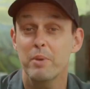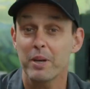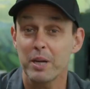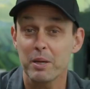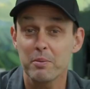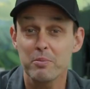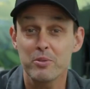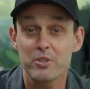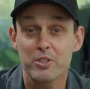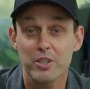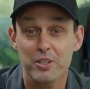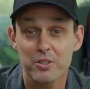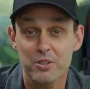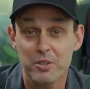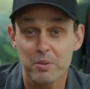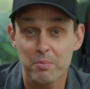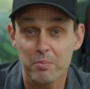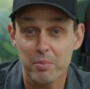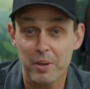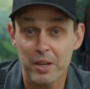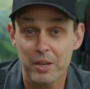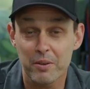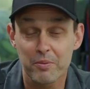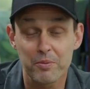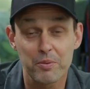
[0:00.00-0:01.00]
my name's Justin
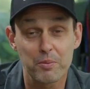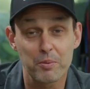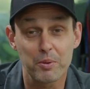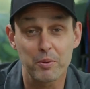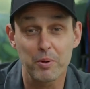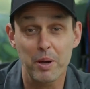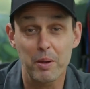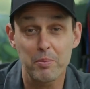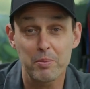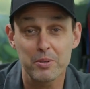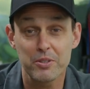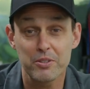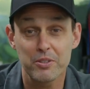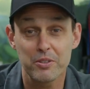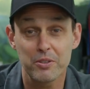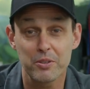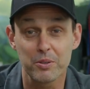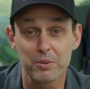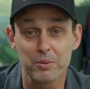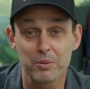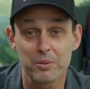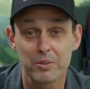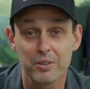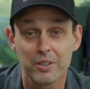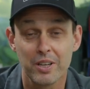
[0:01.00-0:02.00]
Pate from the Rep
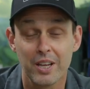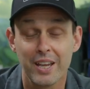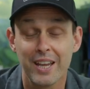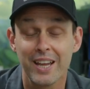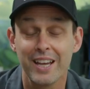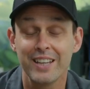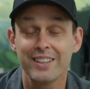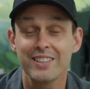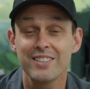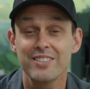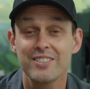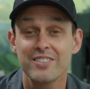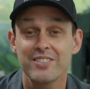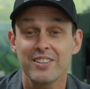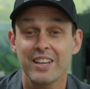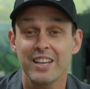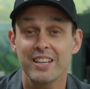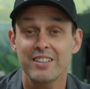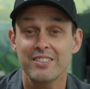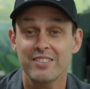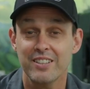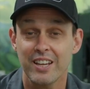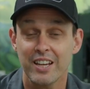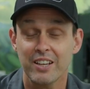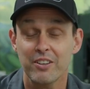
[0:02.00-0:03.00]
Institute, and this is a
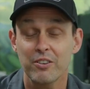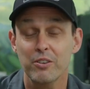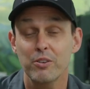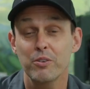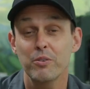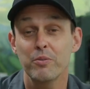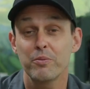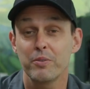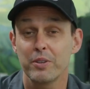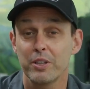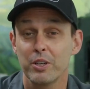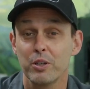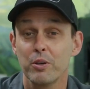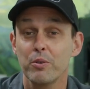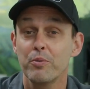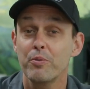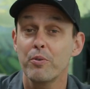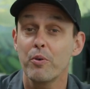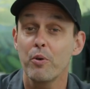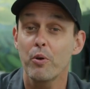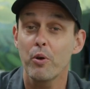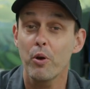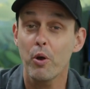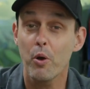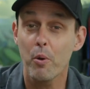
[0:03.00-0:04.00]
technical video
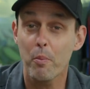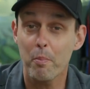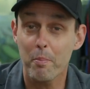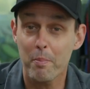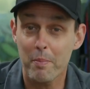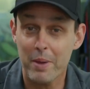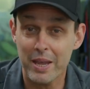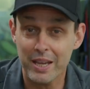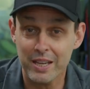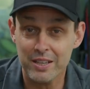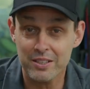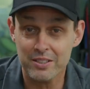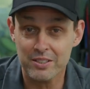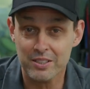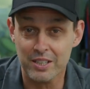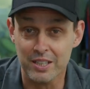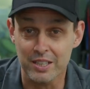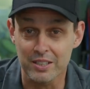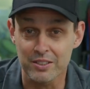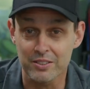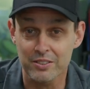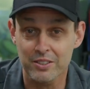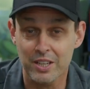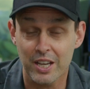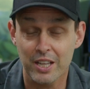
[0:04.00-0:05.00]
for
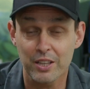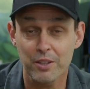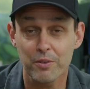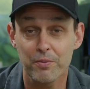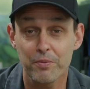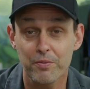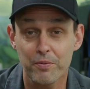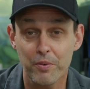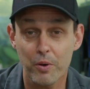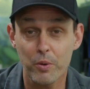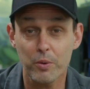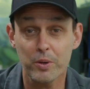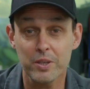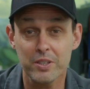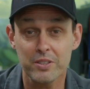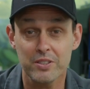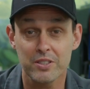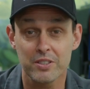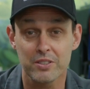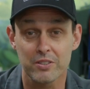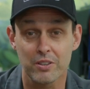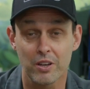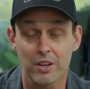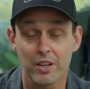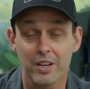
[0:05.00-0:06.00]
Omega-Skinz, and the focus
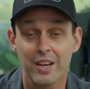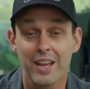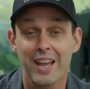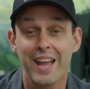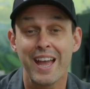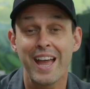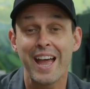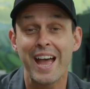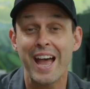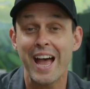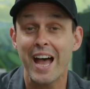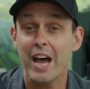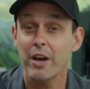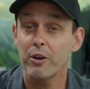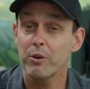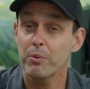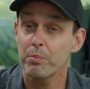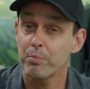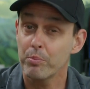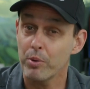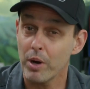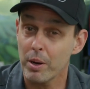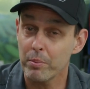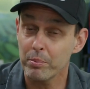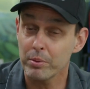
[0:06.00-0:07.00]
is on how to
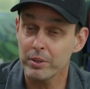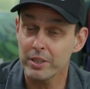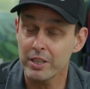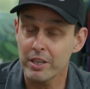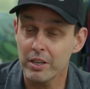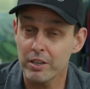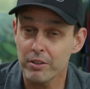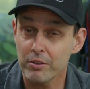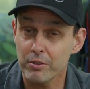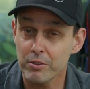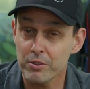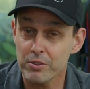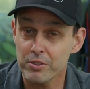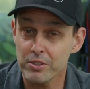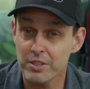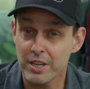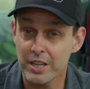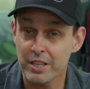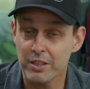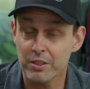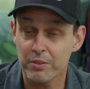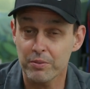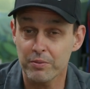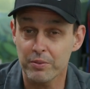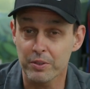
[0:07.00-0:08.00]
properly
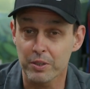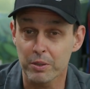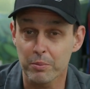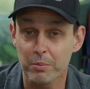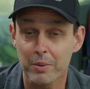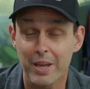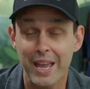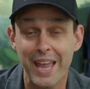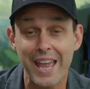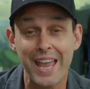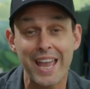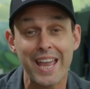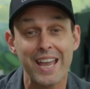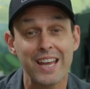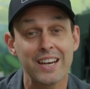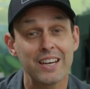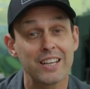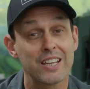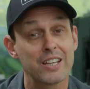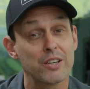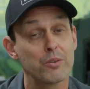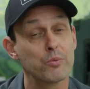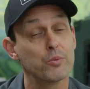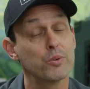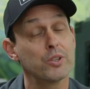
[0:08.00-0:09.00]
understand the film and
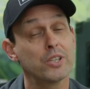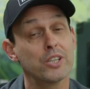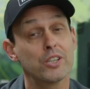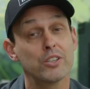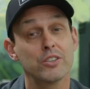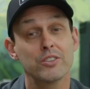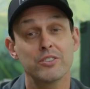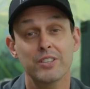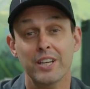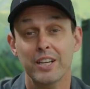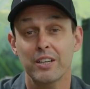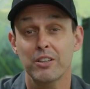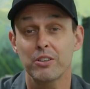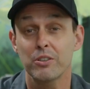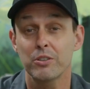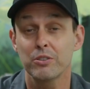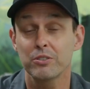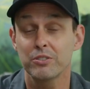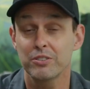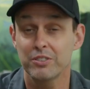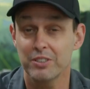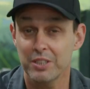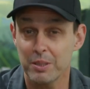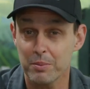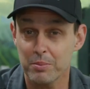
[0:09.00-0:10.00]
get really good
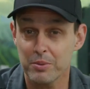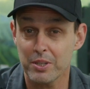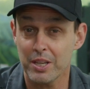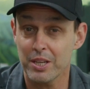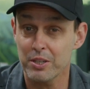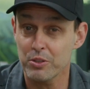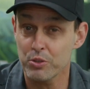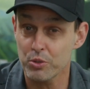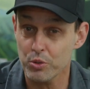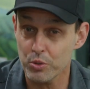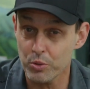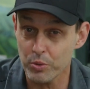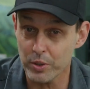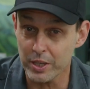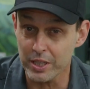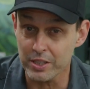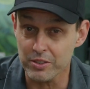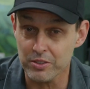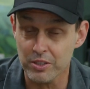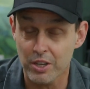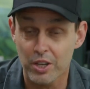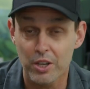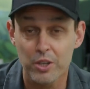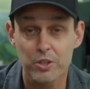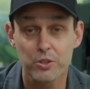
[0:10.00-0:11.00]
technical tips and
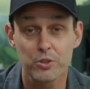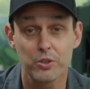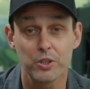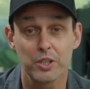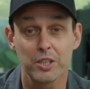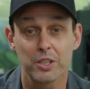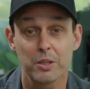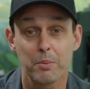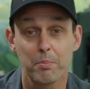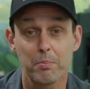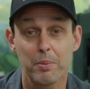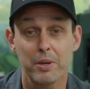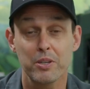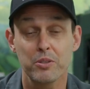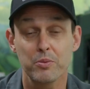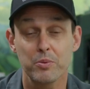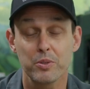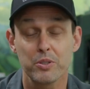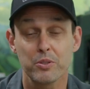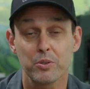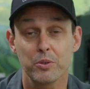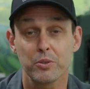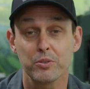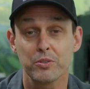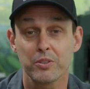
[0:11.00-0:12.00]
tricks so you get the best
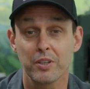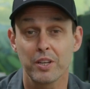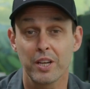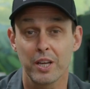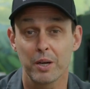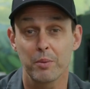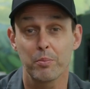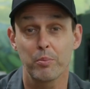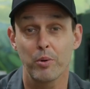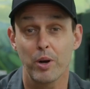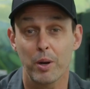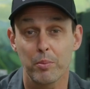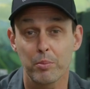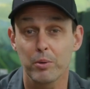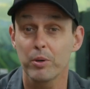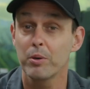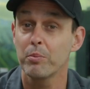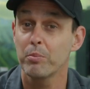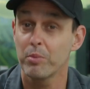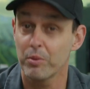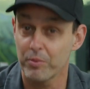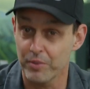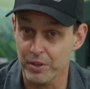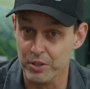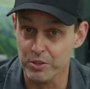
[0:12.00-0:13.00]
results and a proper
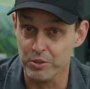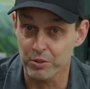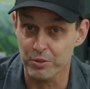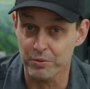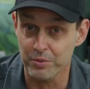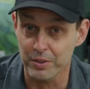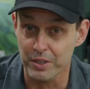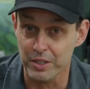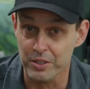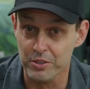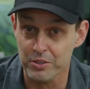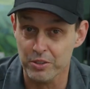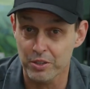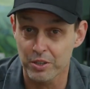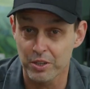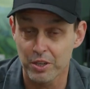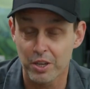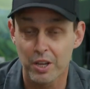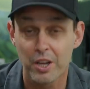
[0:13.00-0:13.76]
professional finish.